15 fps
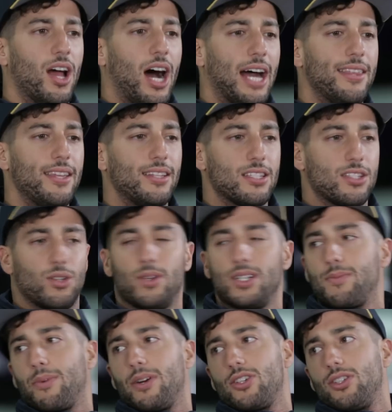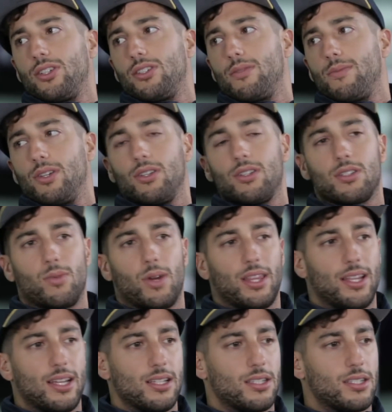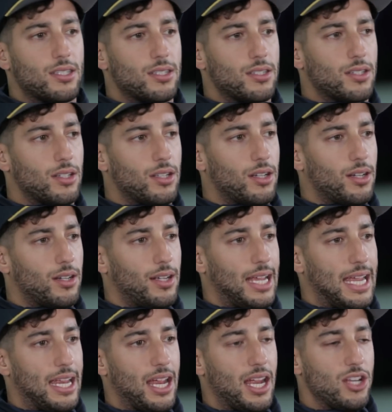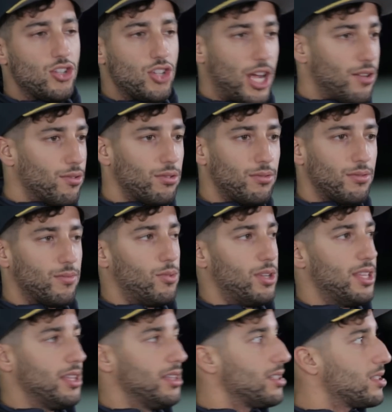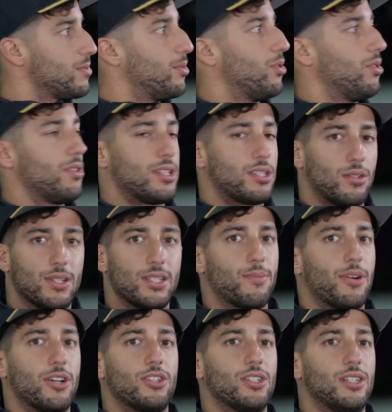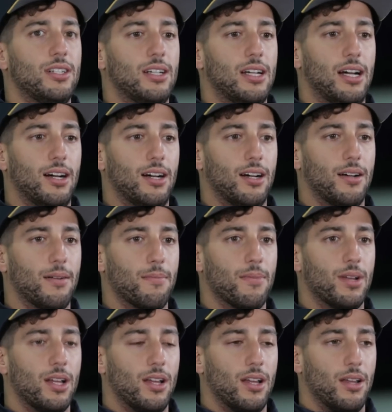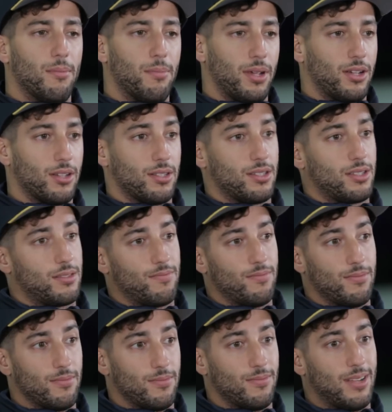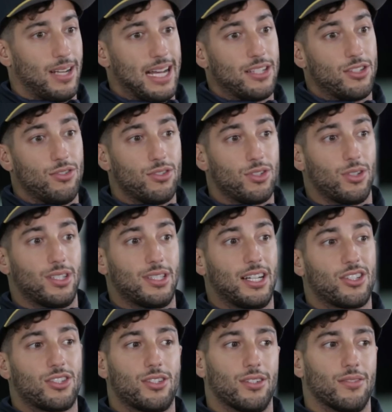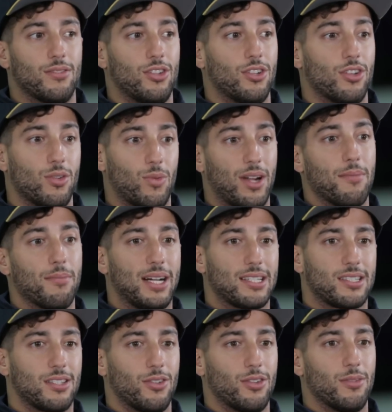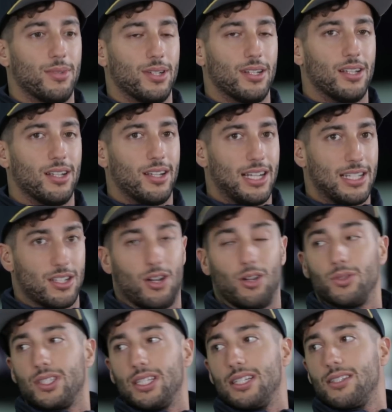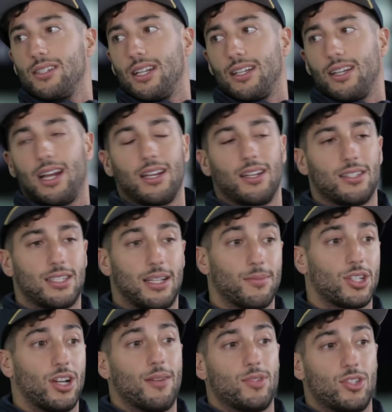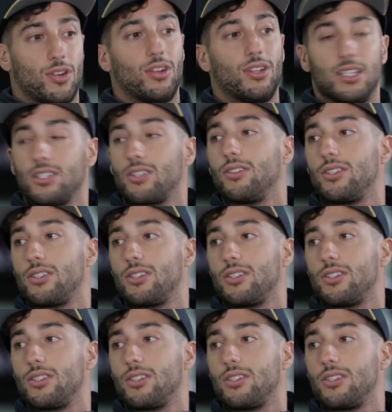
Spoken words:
I think there's always pressure, to be honest, in general, within this sport, there's always pressure because as you sort of touched on, you won in Barcelona, but it's a whole season and sometimes you're only as good